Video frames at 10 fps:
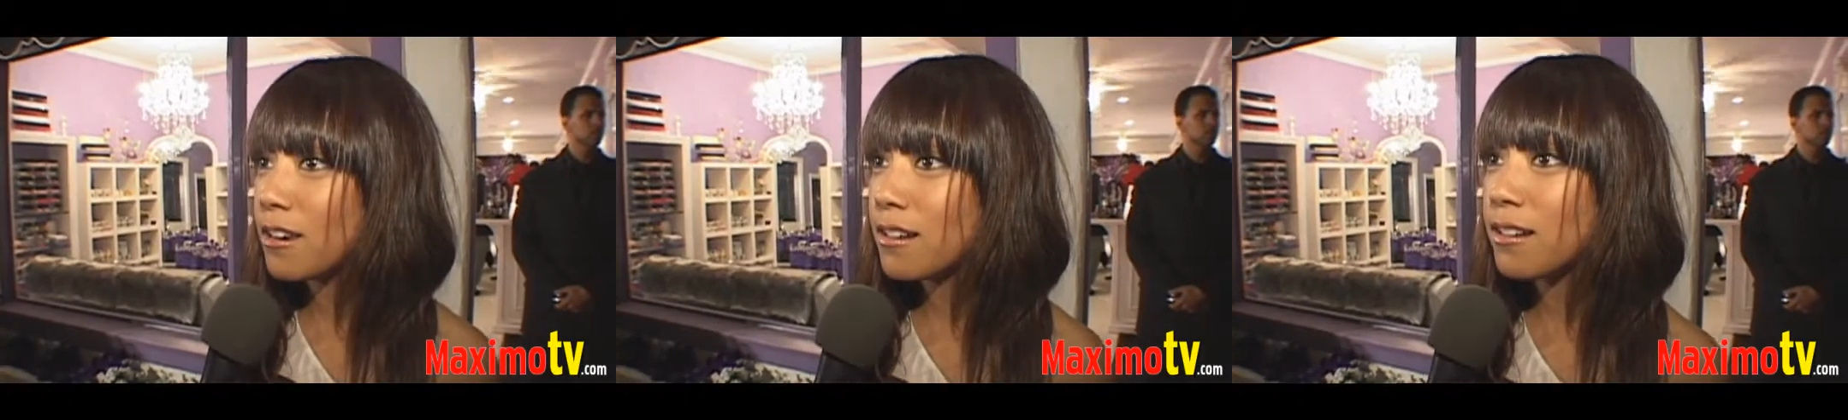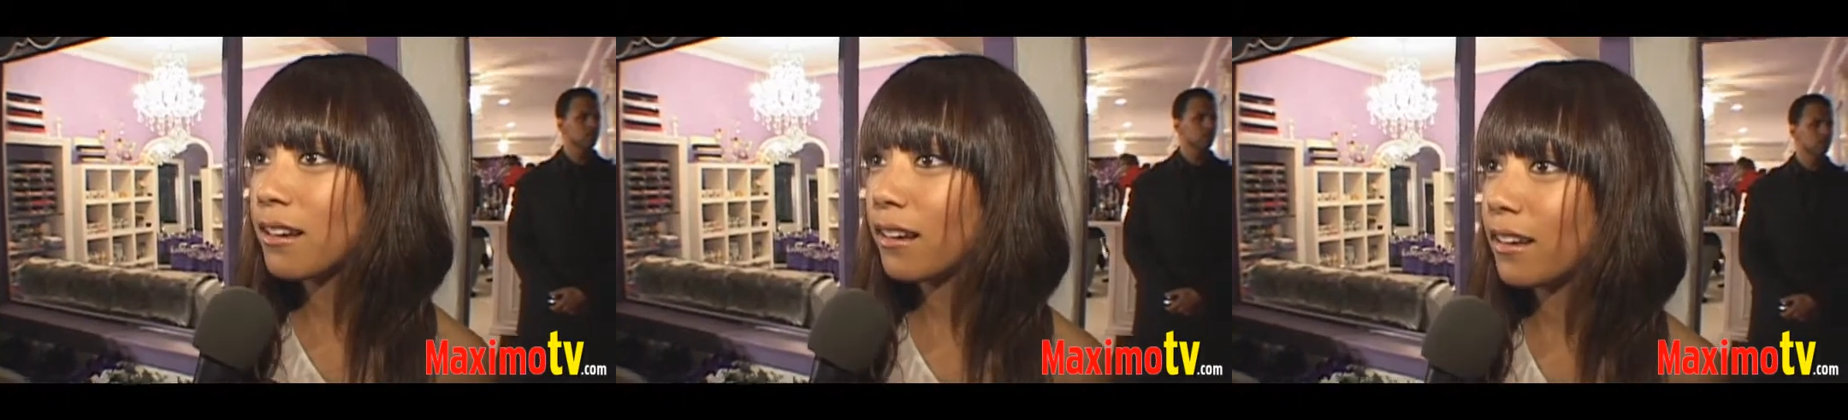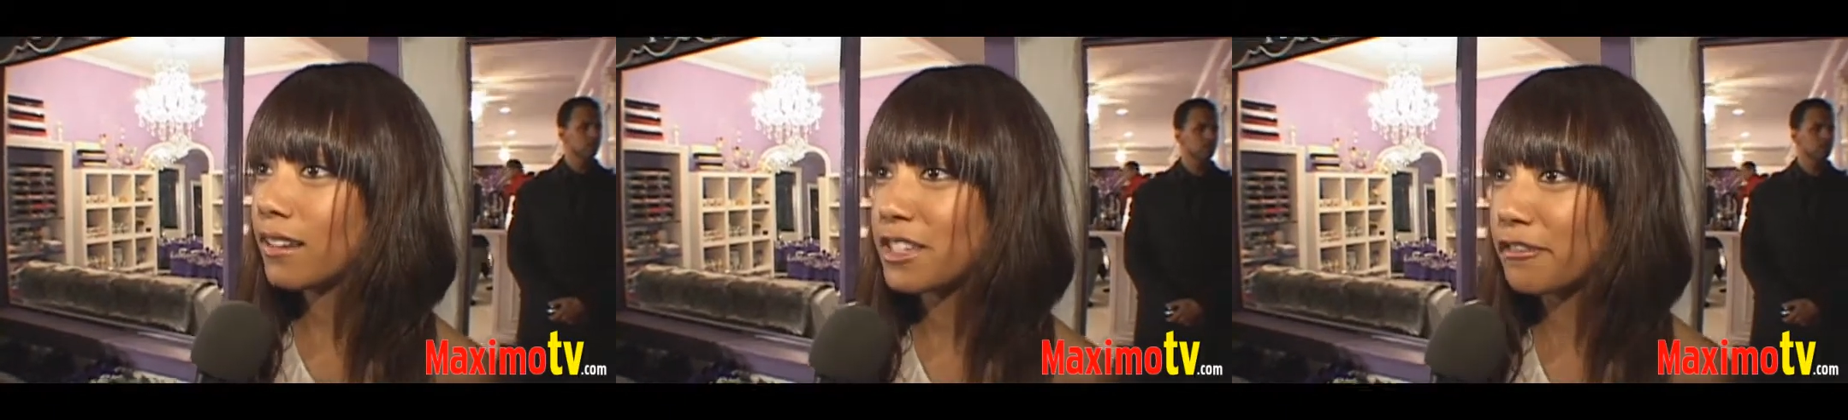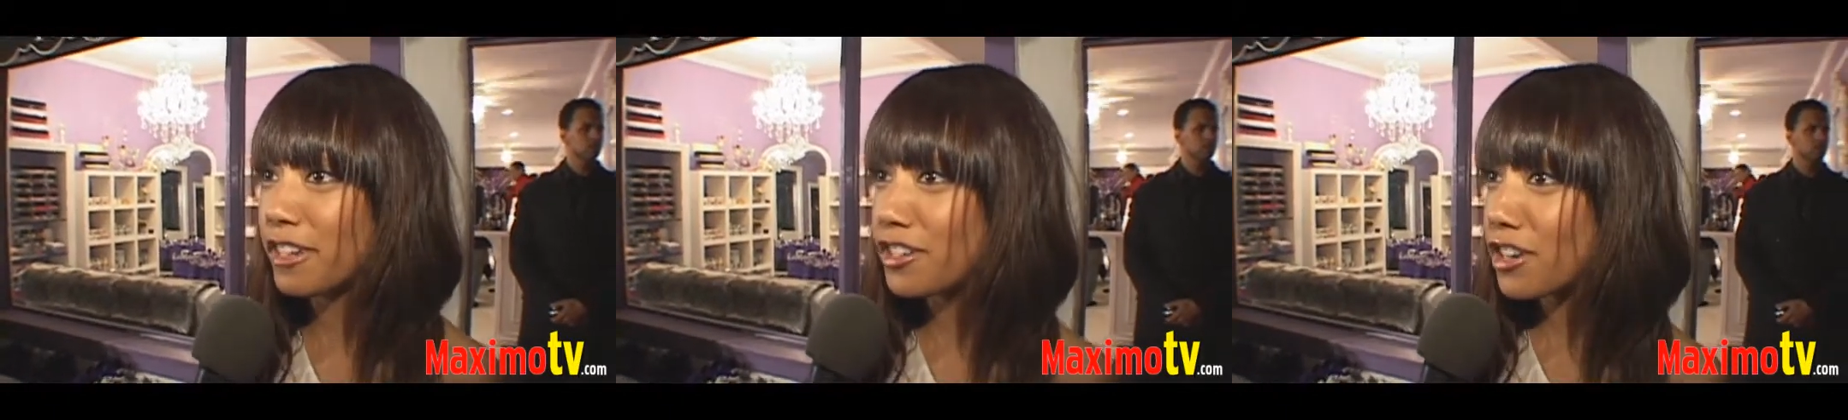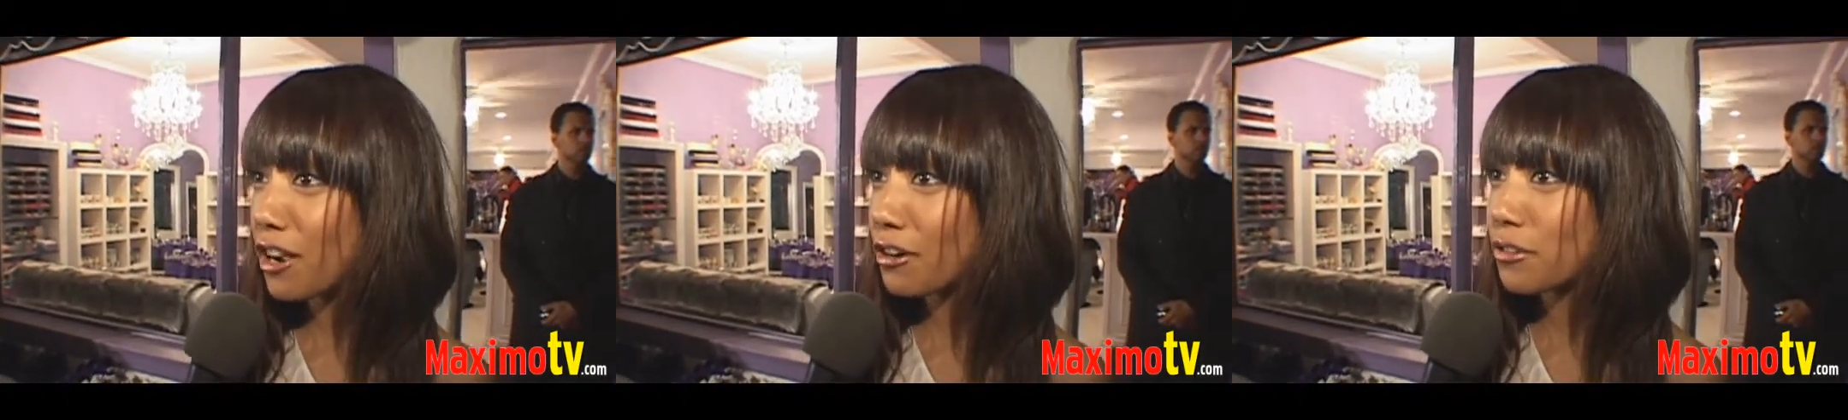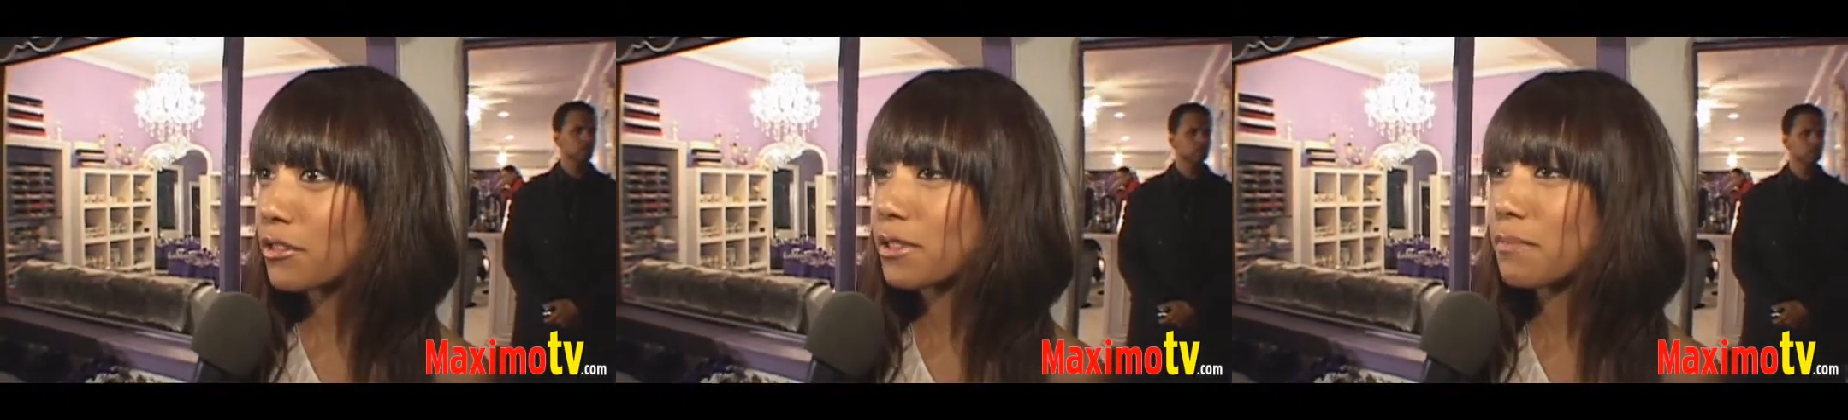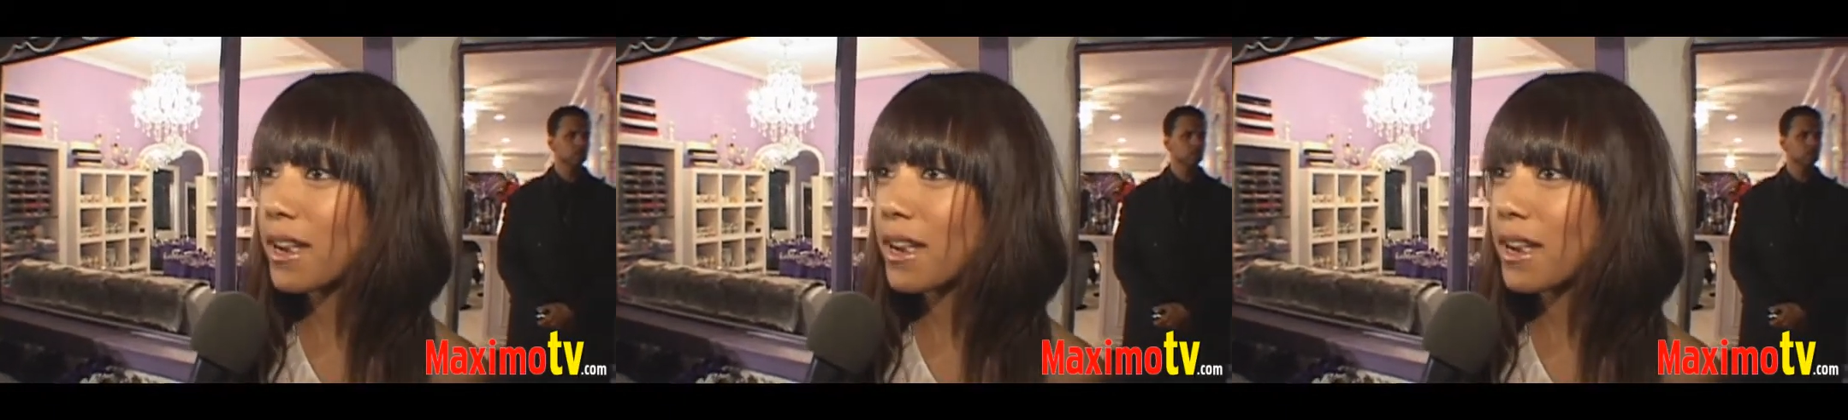on different shows,